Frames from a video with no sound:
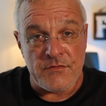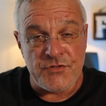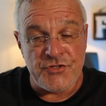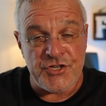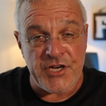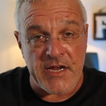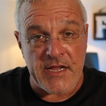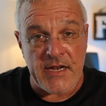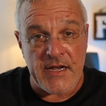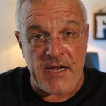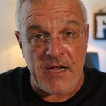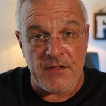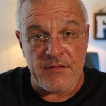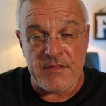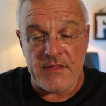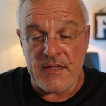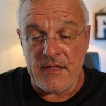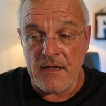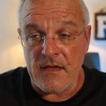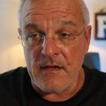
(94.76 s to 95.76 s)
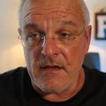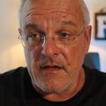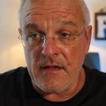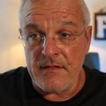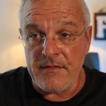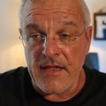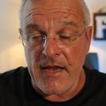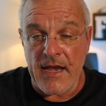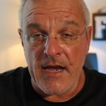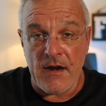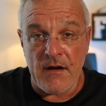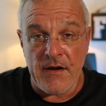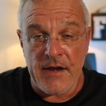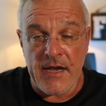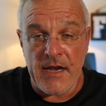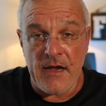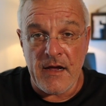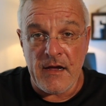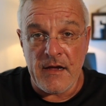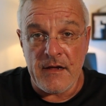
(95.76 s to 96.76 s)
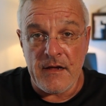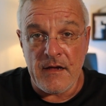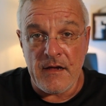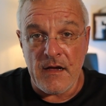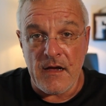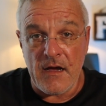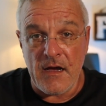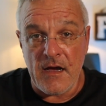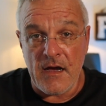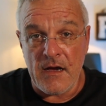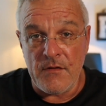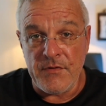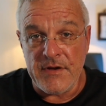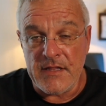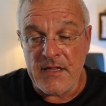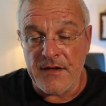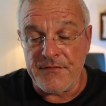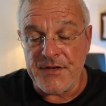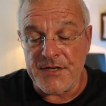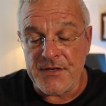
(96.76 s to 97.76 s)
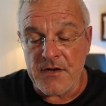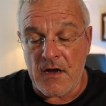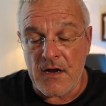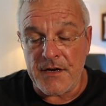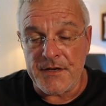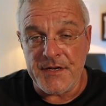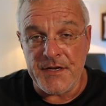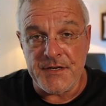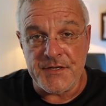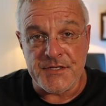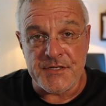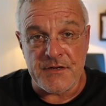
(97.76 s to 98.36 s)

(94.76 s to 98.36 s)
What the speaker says: checking out the area, we'd love to talk to you.